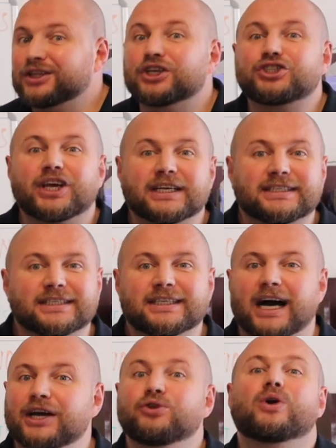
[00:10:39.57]
the chances
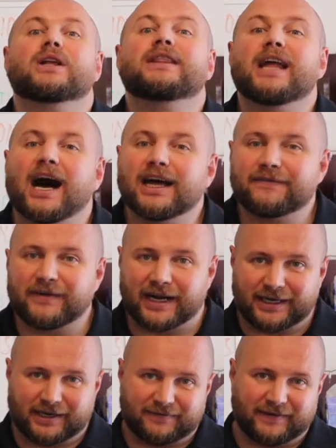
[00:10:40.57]
are you are not a
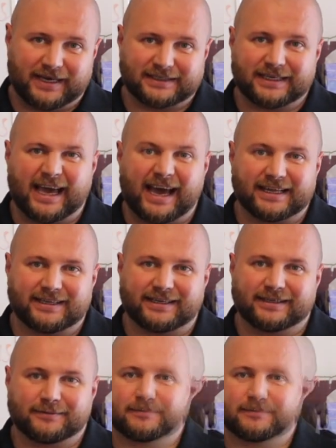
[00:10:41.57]
very advanced athlete.